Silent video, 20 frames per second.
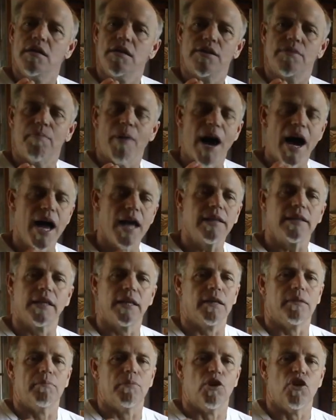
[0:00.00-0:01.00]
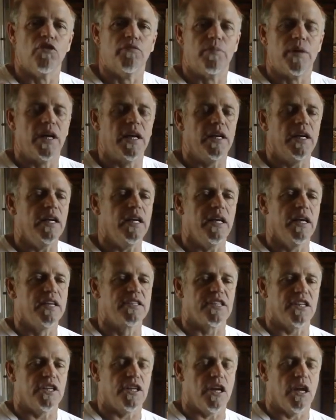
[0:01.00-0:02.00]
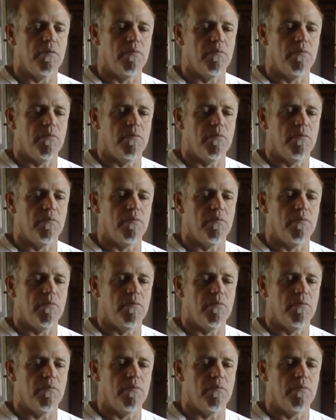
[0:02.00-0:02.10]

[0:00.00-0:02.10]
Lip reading: My little movement isn't,